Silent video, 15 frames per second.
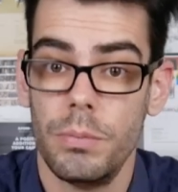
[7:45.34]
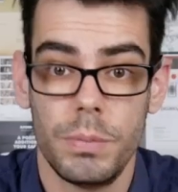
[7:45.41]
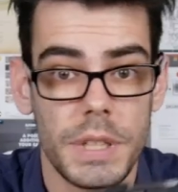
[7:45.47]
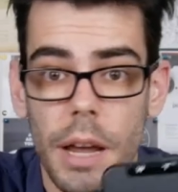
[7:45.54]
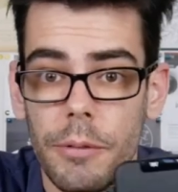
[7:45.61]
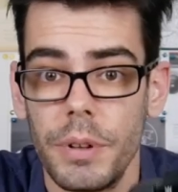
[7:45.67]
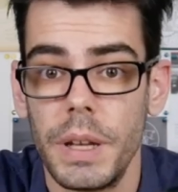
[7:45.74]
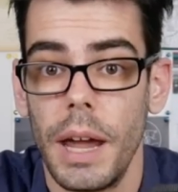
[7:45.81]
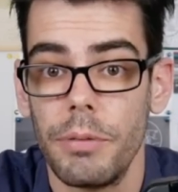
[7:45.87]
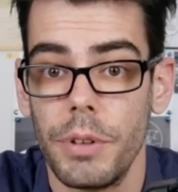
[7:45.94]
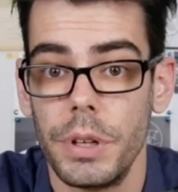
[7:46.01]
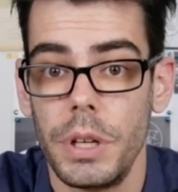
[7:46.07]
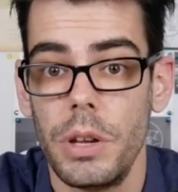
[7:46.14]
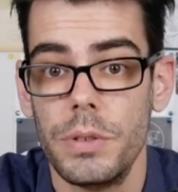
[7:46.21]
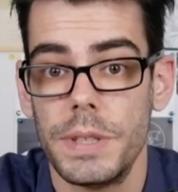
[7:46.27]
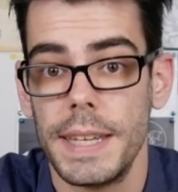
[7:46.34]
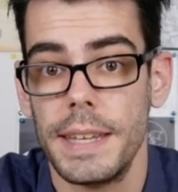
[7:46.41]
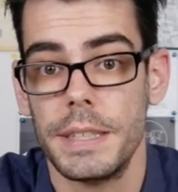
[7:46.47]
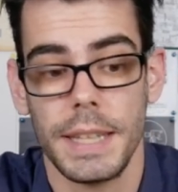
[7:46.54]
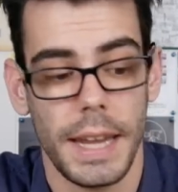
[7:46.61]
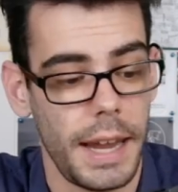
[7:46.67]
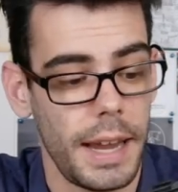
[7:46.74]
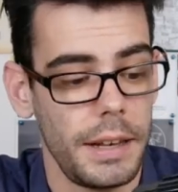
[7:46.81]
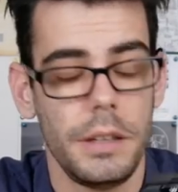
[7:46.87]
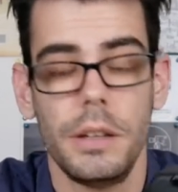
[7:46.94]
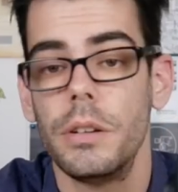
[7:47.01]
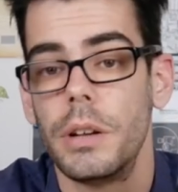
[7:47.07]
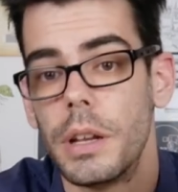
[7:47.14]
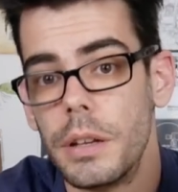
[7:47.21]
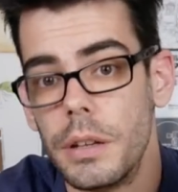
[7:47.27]
definitely have their uses, and
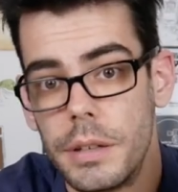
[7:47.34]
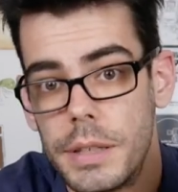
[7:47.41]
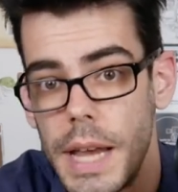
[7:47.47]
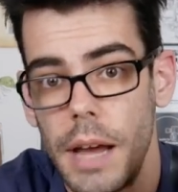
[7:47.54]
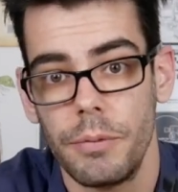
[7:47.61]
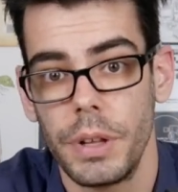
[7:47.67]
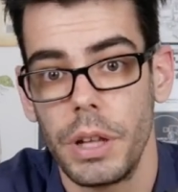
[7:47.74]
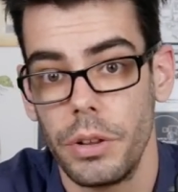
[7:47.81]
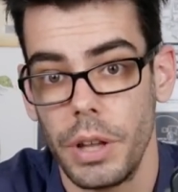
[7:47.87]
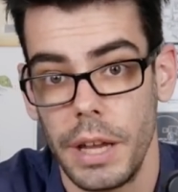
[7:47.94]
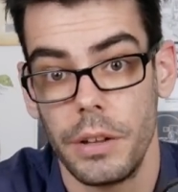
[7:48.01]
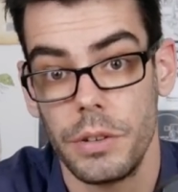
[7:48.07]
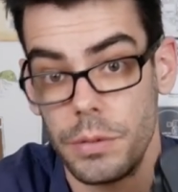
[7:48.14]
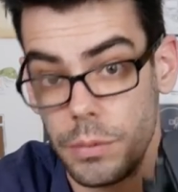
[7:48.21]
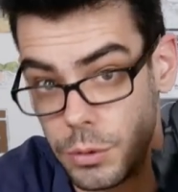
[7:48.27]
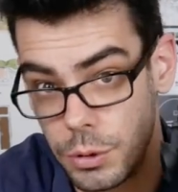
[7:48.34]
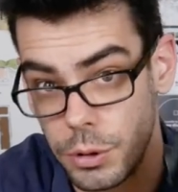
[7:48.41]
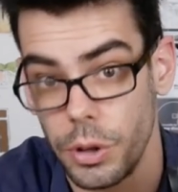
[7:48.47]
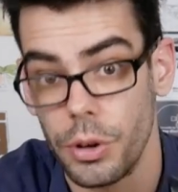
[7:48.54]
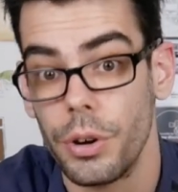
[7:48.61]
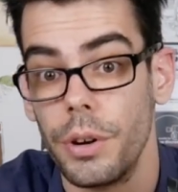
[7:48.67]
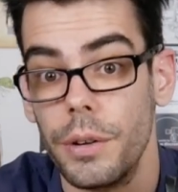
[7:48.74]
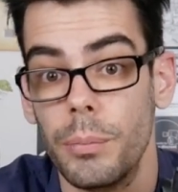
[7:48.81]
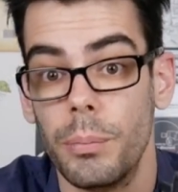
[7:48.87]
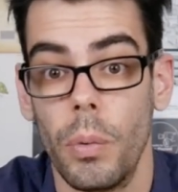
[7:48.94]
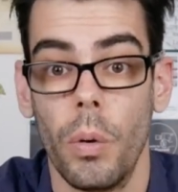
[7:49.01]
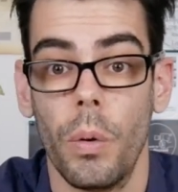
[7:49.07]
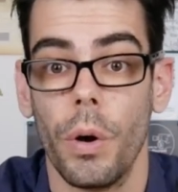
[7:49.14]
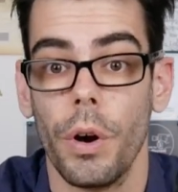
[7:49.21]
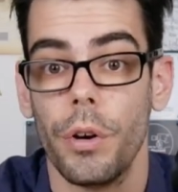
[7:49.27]
you can definitely like learn
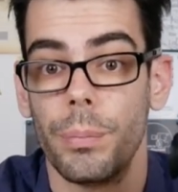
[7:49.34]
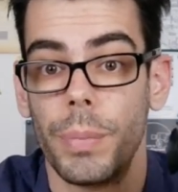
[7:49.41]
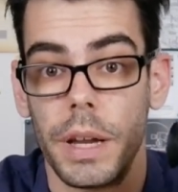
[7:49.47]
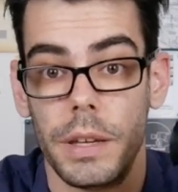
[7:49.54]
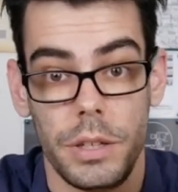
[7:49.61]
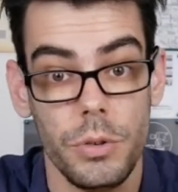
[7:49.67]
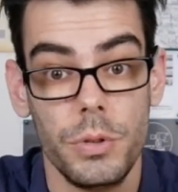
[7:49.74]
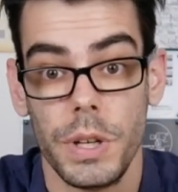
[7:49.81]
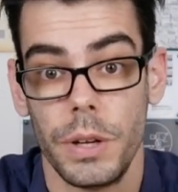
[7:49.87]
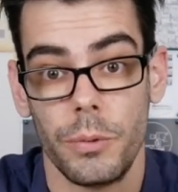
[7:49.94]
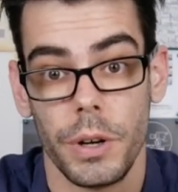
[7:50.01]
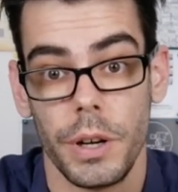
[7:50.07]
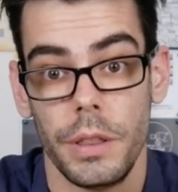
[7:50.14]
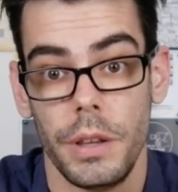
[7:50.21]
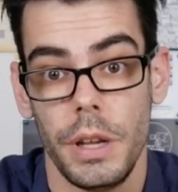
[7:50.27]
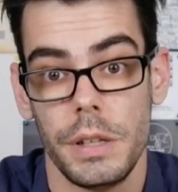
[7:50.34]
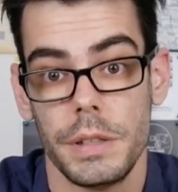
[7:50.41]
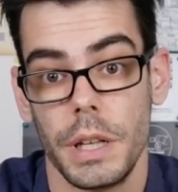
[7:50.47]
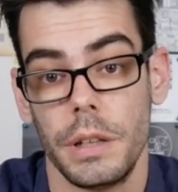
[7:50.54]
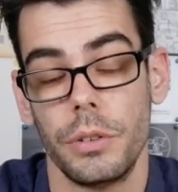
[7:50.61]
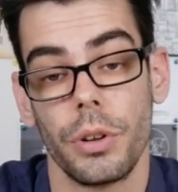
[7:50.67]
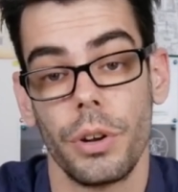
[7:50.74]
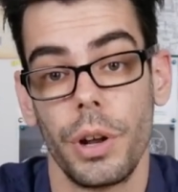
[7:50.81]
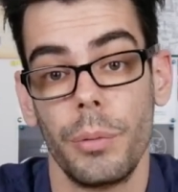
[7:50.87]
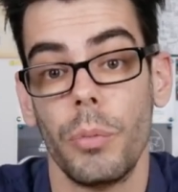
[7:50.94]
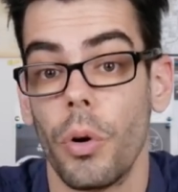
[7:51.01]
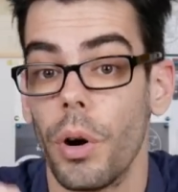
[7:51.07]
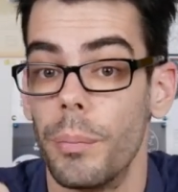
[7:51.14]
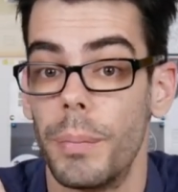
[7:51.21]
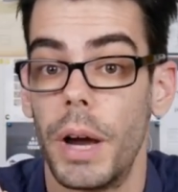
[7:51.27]
more by using one of these and learning
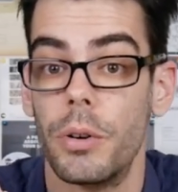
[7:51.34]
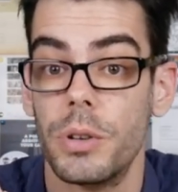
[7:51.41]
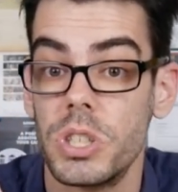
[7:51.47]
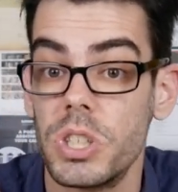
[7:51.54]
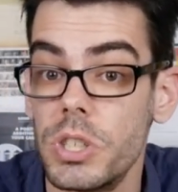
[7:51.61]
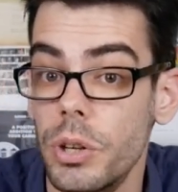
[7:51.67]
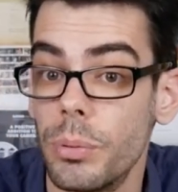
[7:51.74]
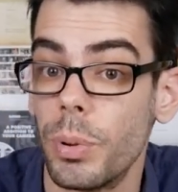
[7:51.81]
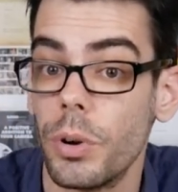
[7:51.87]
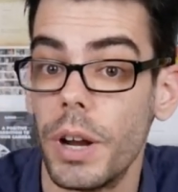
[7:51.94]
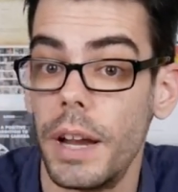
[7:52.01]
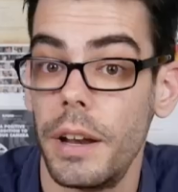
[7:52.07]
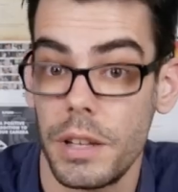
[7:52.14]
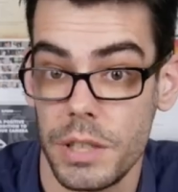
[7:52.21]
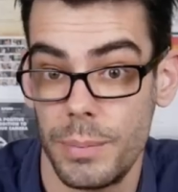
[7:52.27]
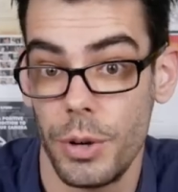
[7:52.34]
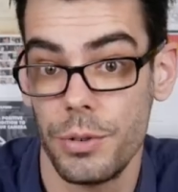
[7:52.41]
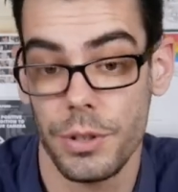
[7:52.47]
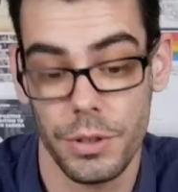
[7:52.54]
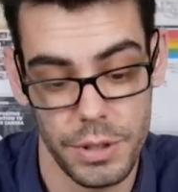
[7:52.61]
more about Super eight exposure